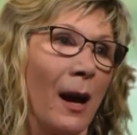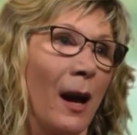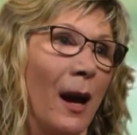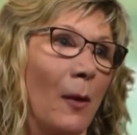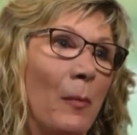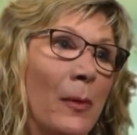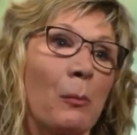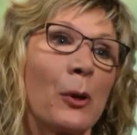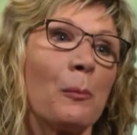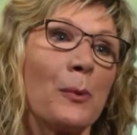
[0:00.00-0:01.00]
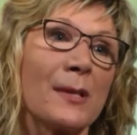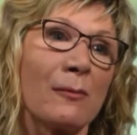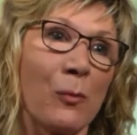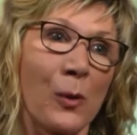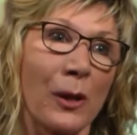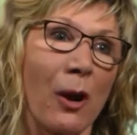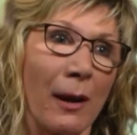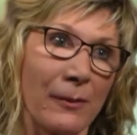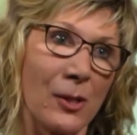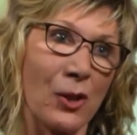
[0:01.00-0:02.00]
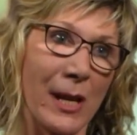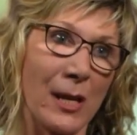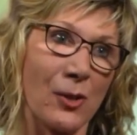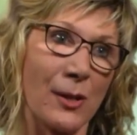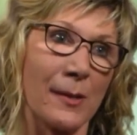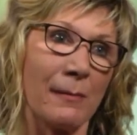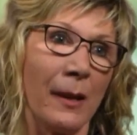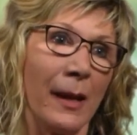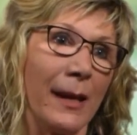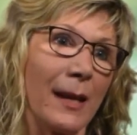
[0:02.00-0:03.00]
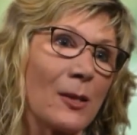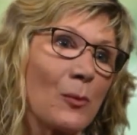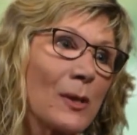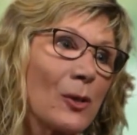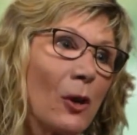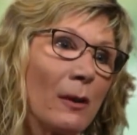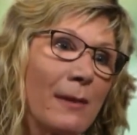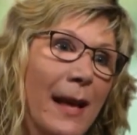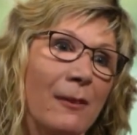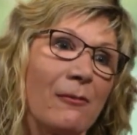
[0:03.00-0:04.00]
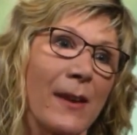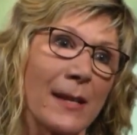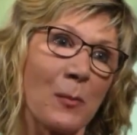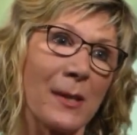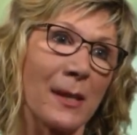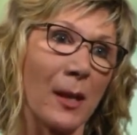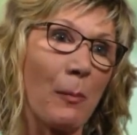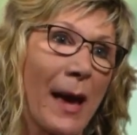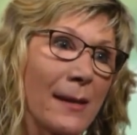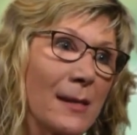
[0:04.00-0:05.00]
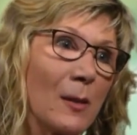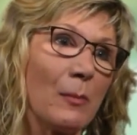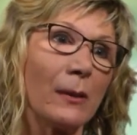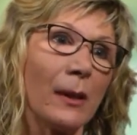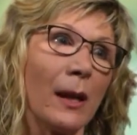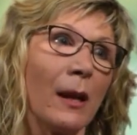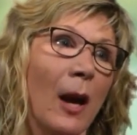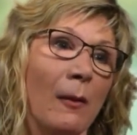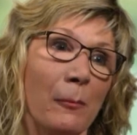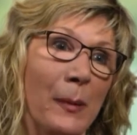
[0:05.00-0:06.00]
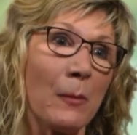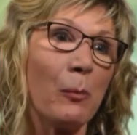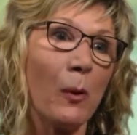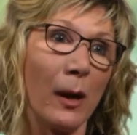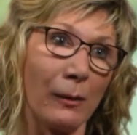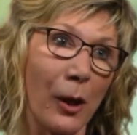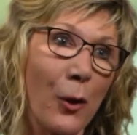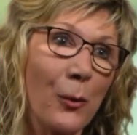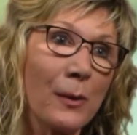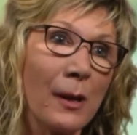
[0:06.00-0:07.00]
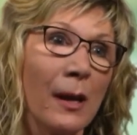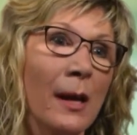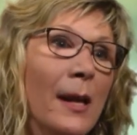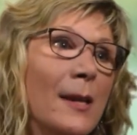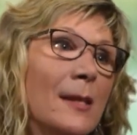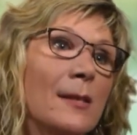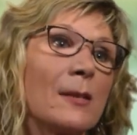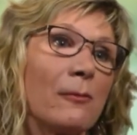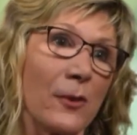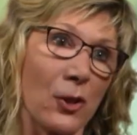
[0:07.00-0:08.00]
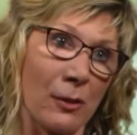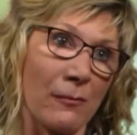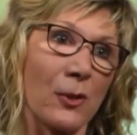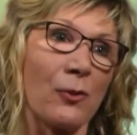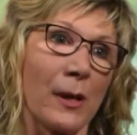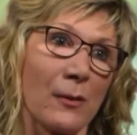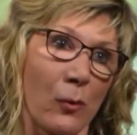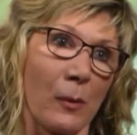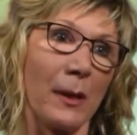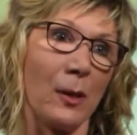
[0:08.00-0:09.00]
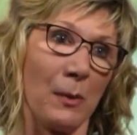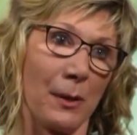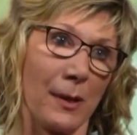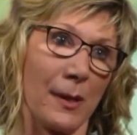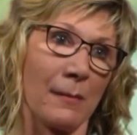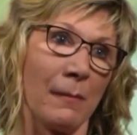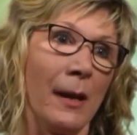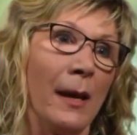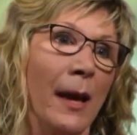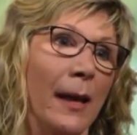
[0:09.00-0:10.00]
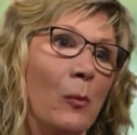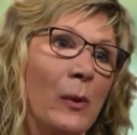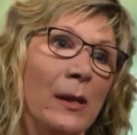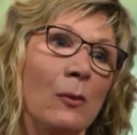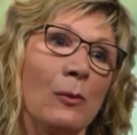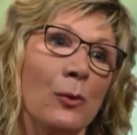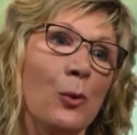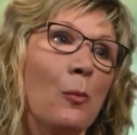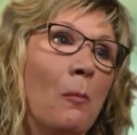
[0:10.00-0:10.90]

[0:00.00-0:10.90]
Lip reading: the purpose of work often changes, and as a result of that, investments in capacity building of people alone is insufficient for transforming communities. And that we need new